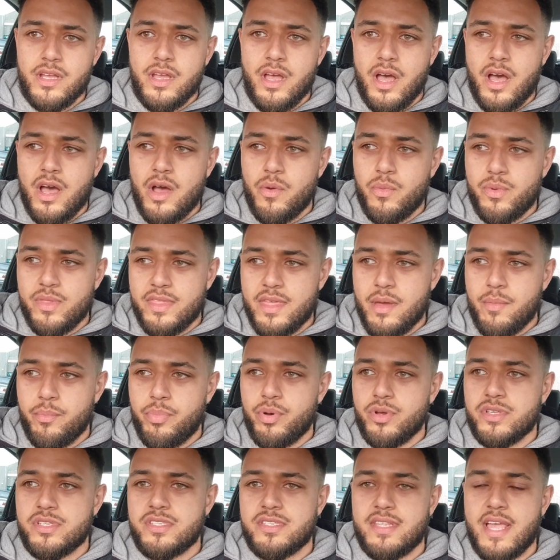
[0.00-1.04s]
We then
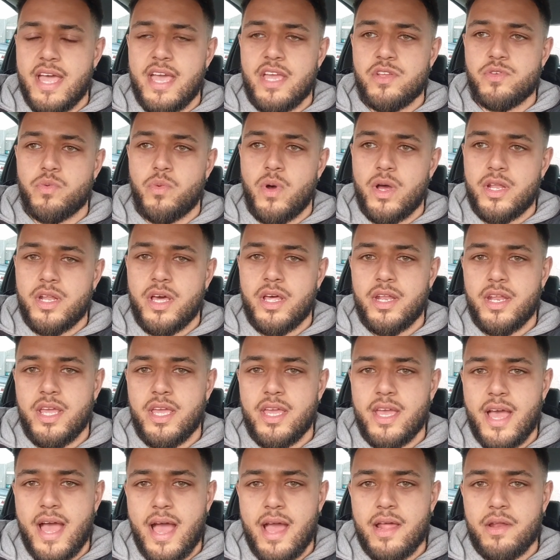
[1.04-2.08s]
put a stage 1 on
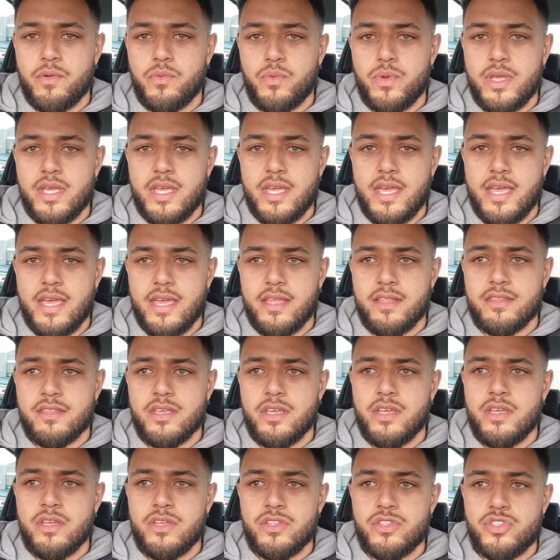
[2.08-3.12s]
it and we hit
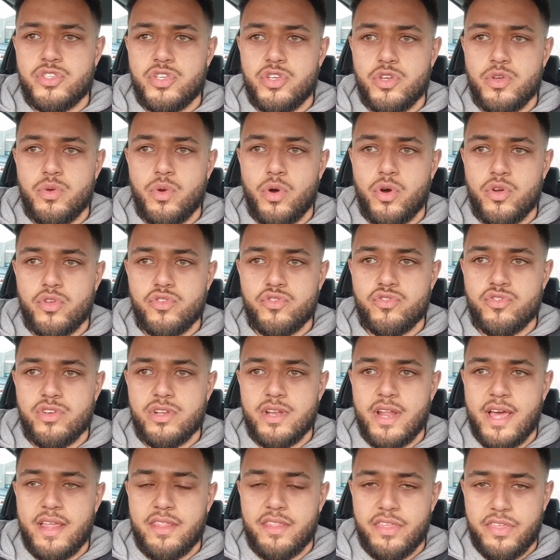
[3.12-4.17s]

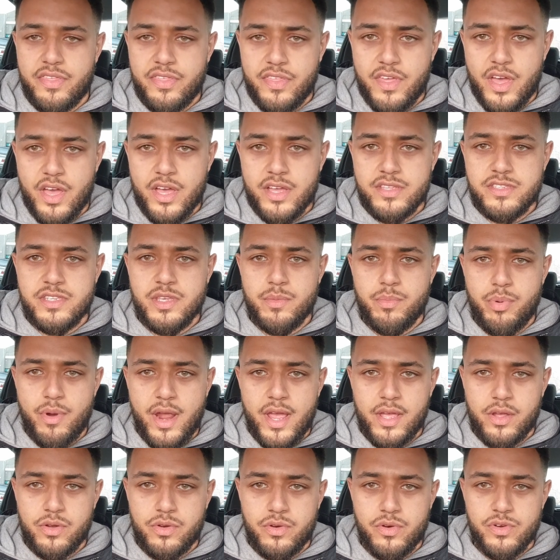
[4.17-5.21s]
230
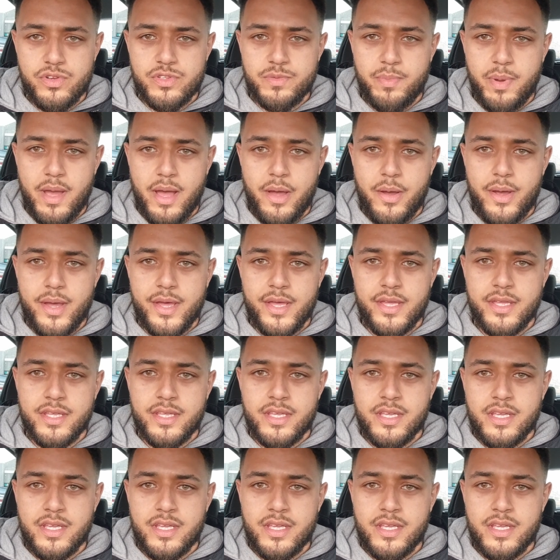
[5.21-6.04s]
brake horsepower.